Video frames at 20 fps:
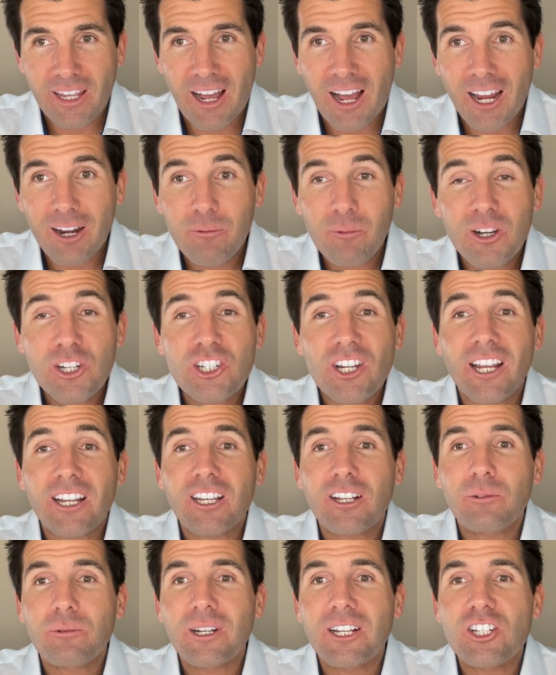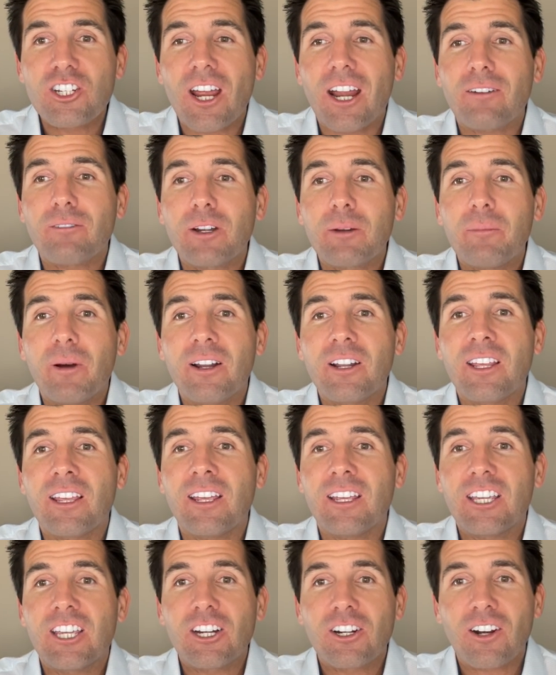I wish I could reach everybody
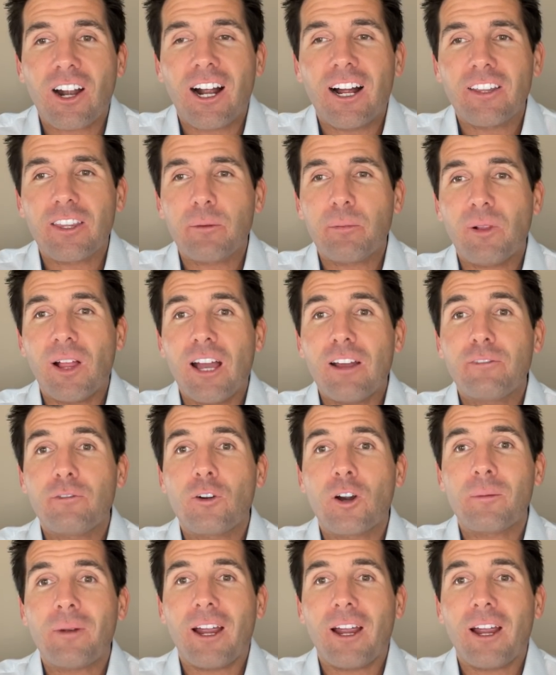here on the platform.